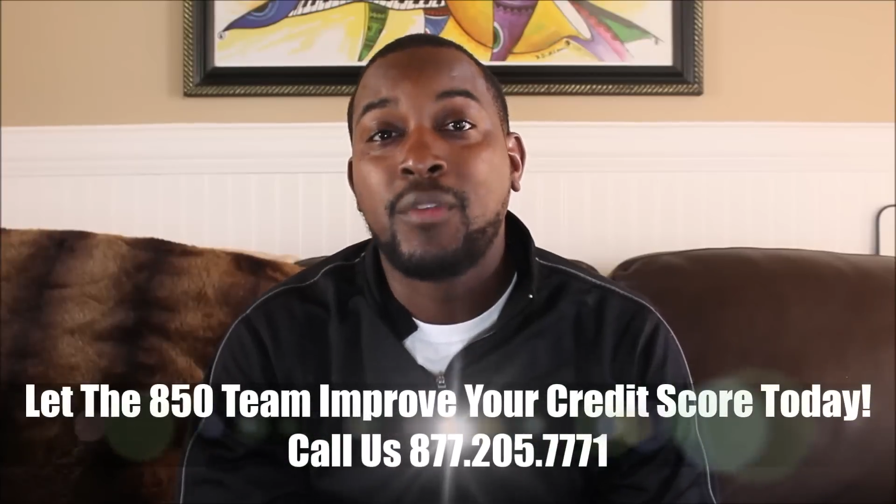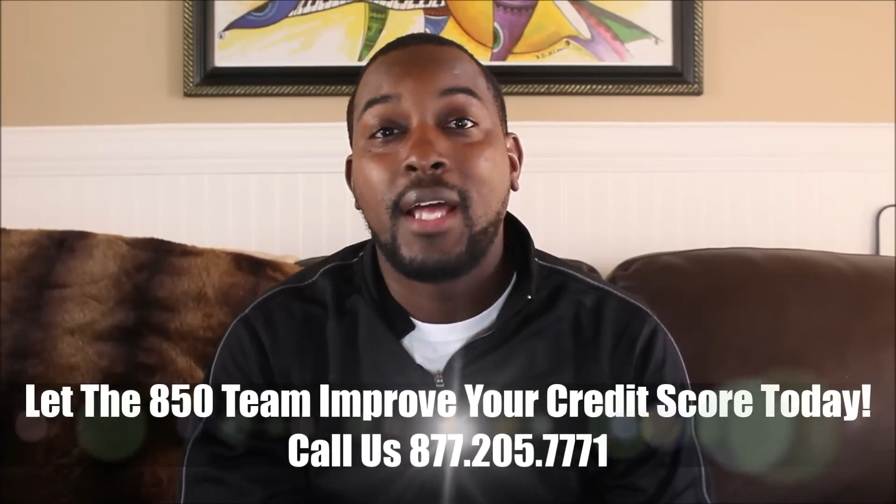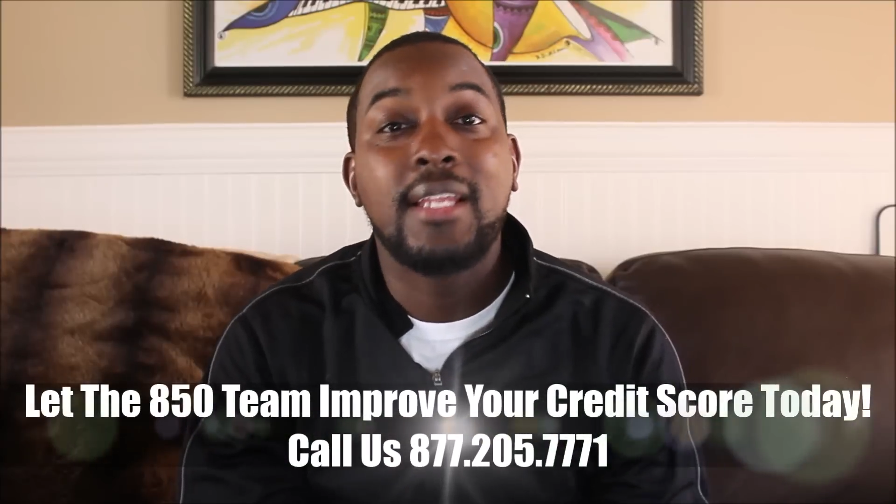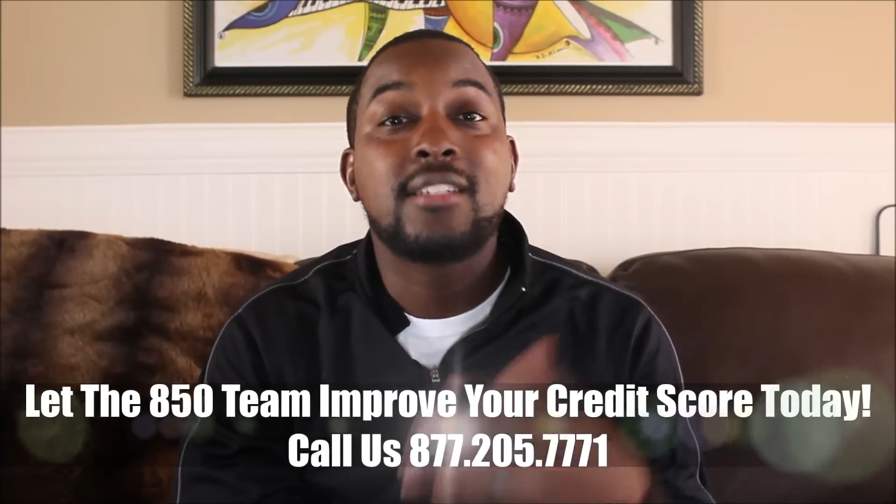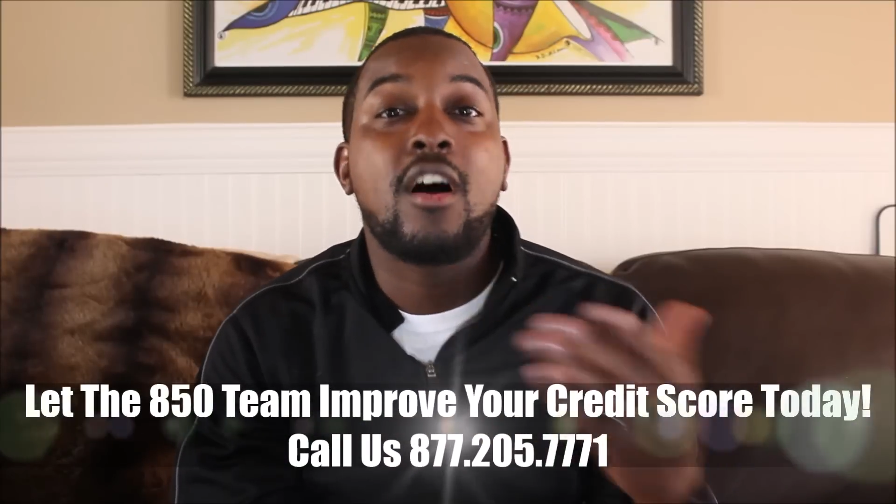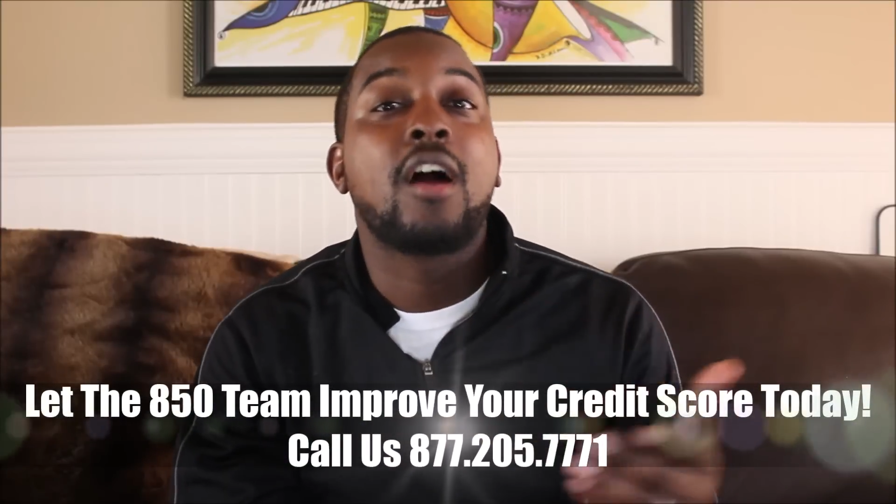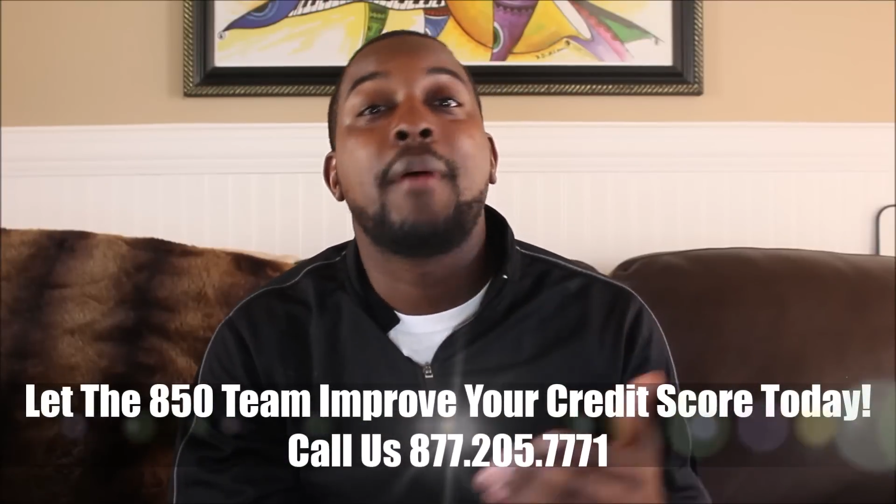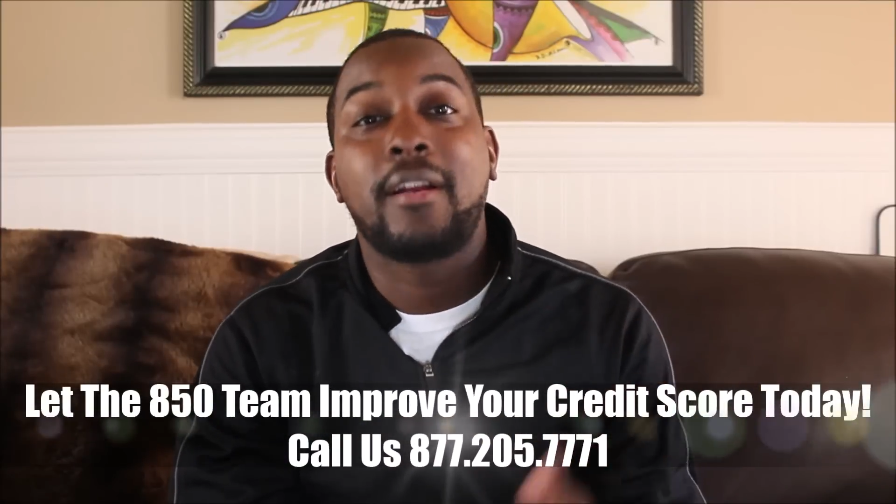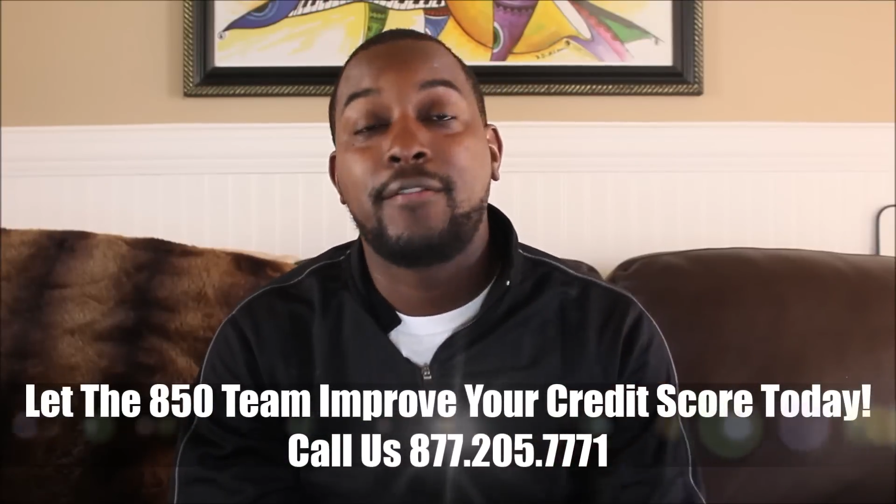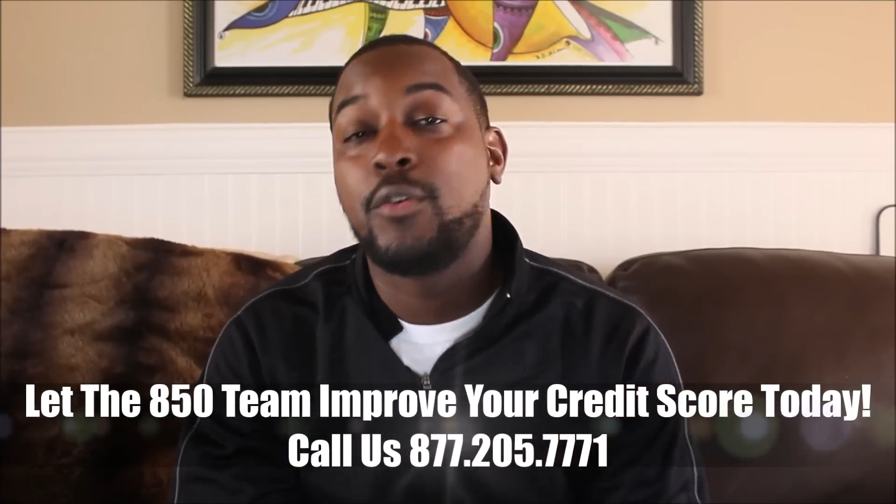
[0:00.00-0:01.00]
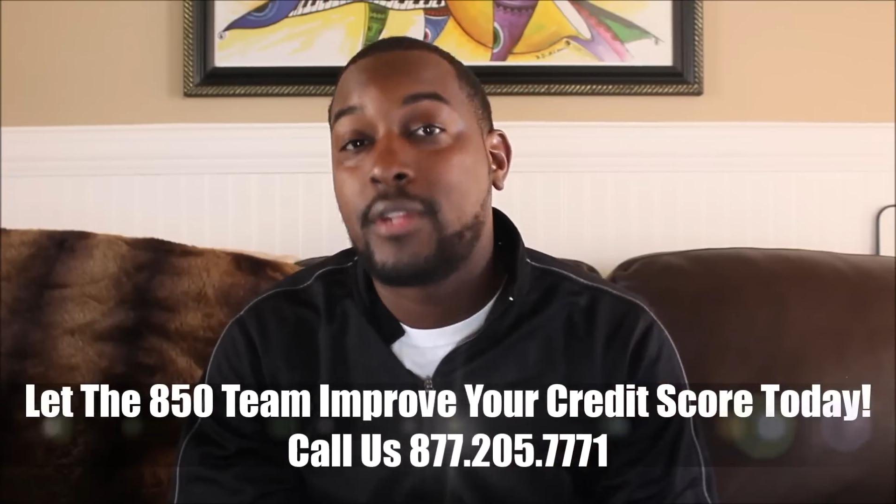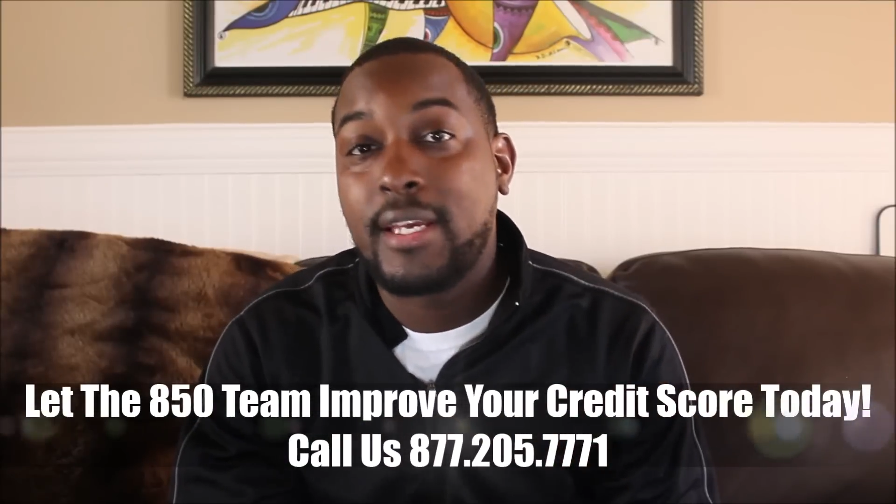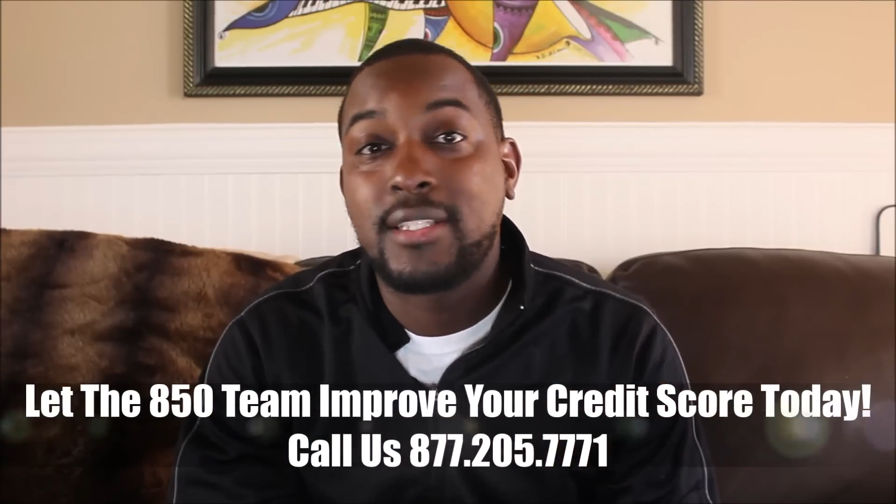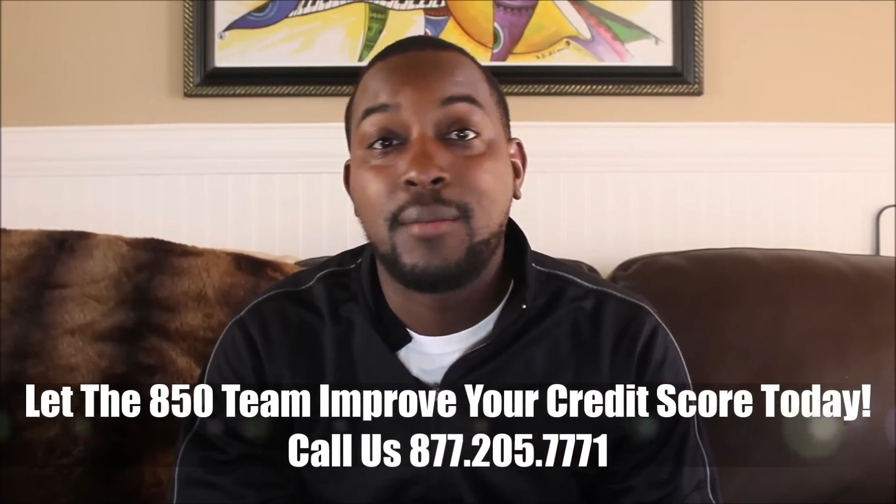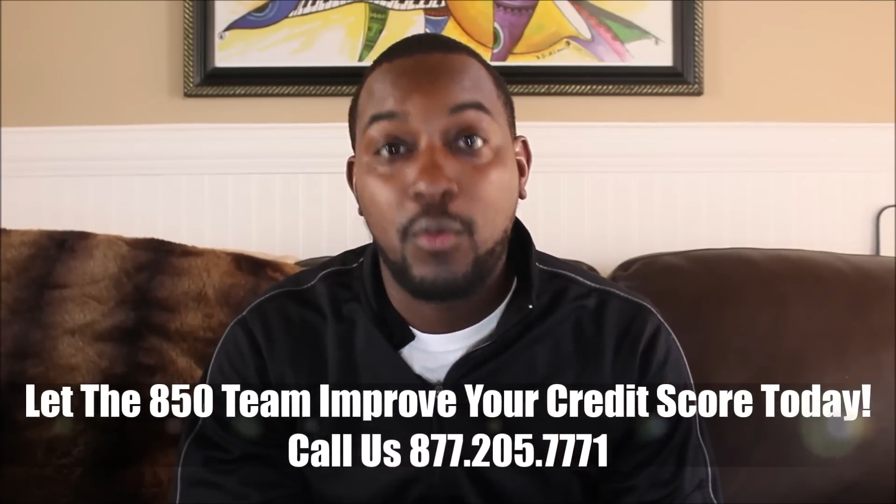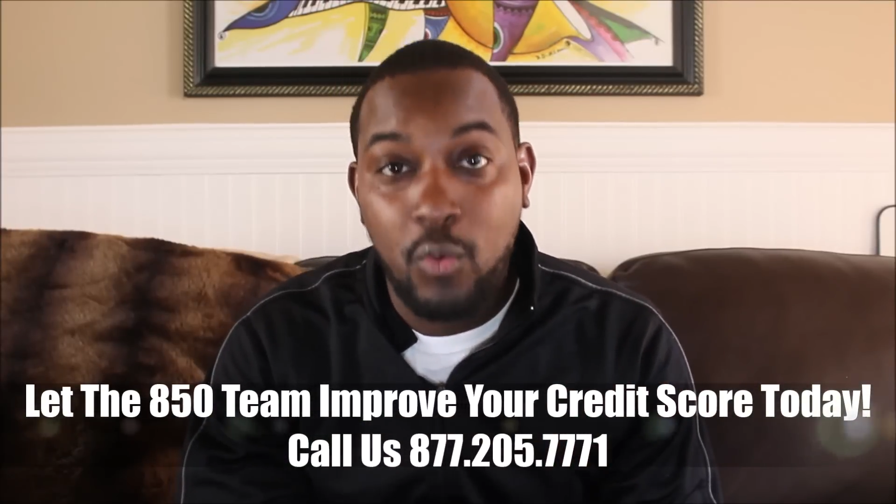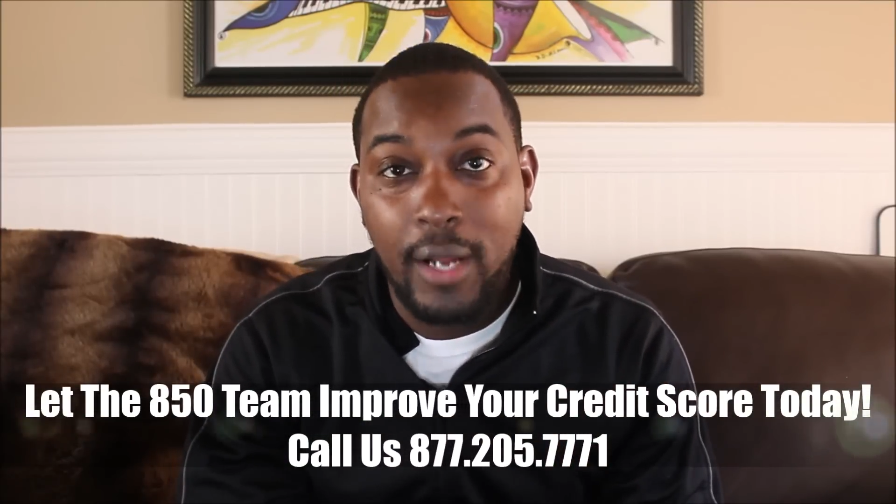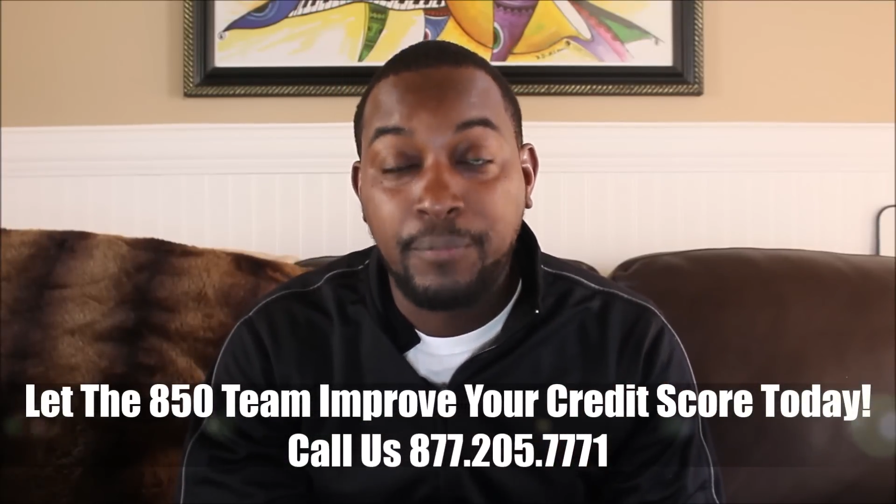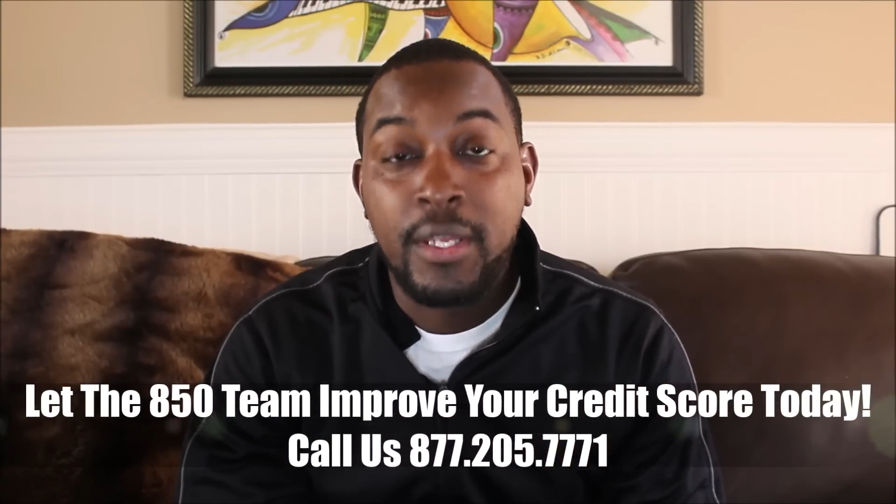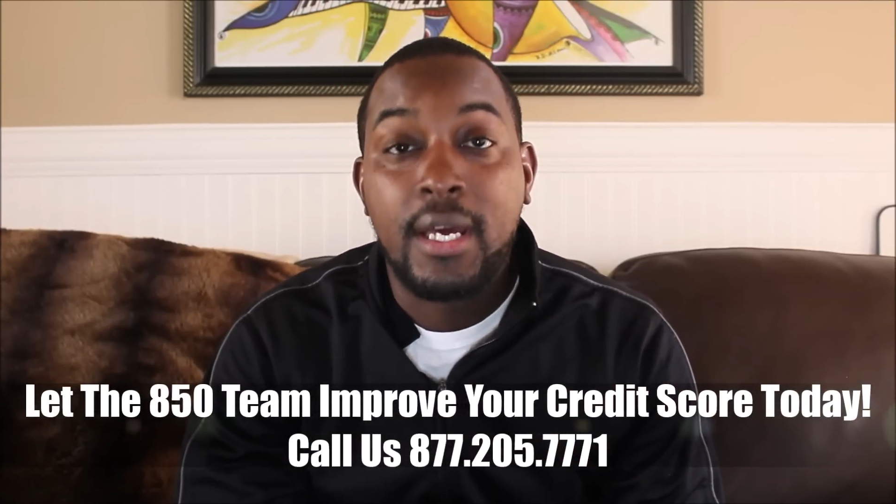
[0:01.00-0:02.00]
And let's talk about a few things. Number one,